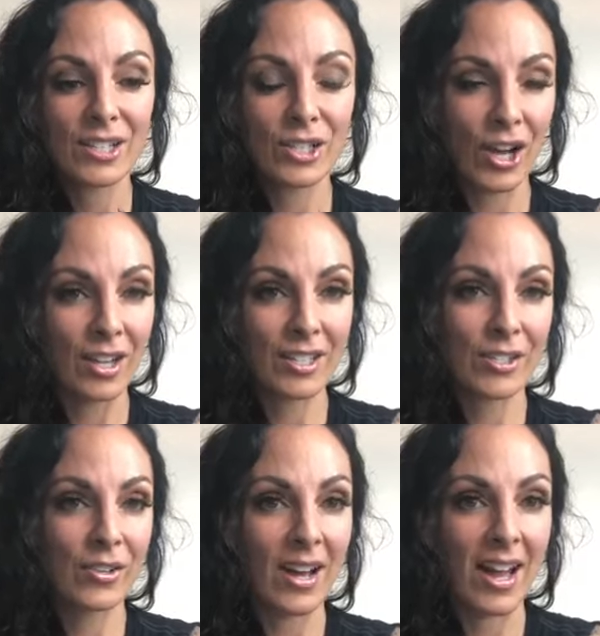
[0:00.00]
talk to
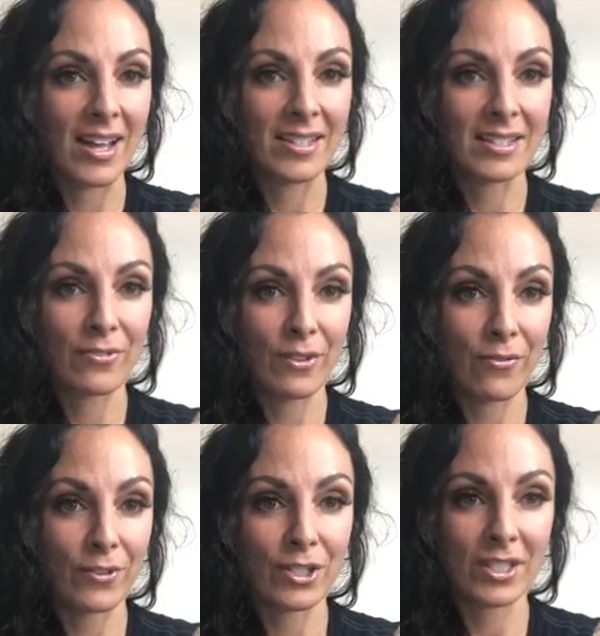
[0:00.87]
you guys for the
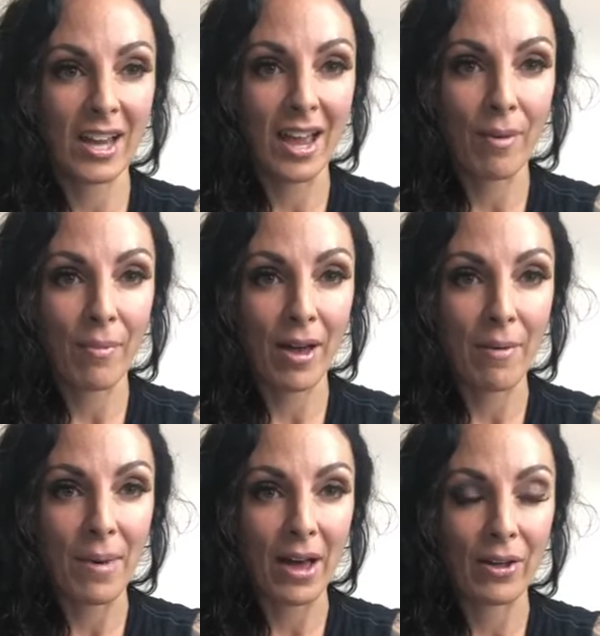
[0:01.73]
first time
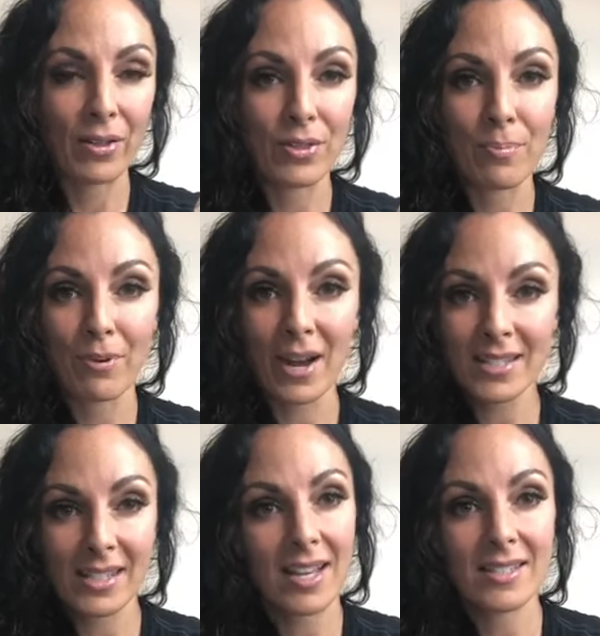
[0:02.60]
about the
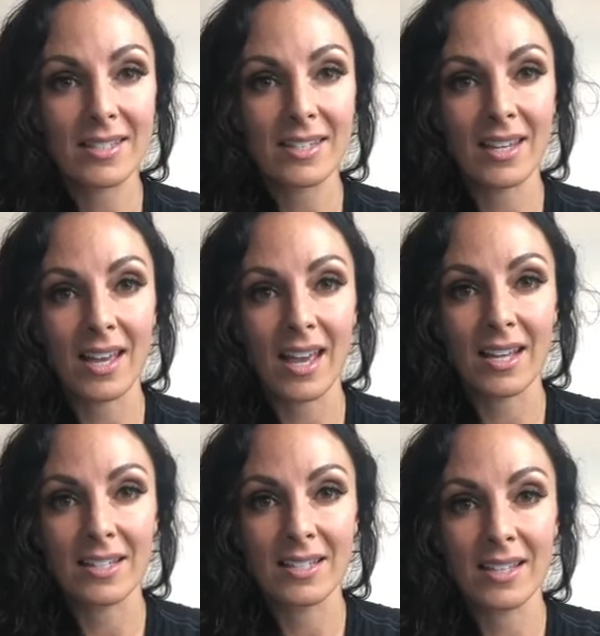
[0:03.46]
process
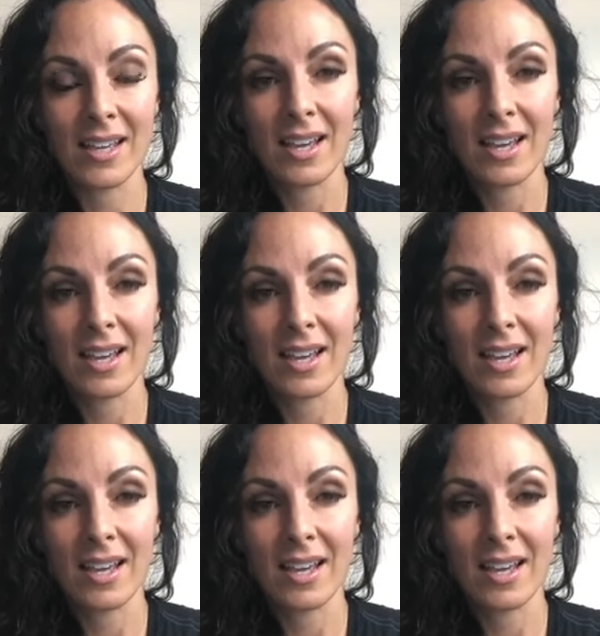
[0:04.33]
and